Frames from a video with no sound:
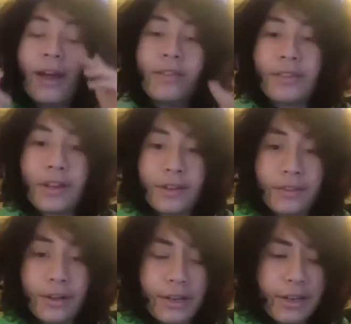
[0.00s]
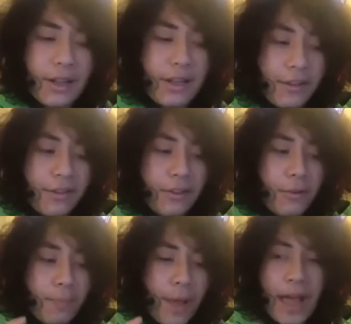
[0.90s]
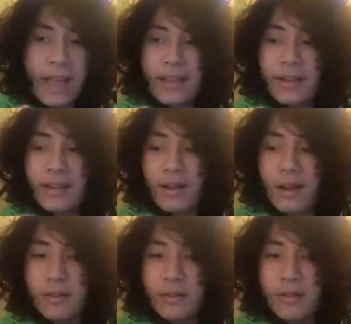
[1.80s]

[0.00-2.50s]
of how this got started. So back a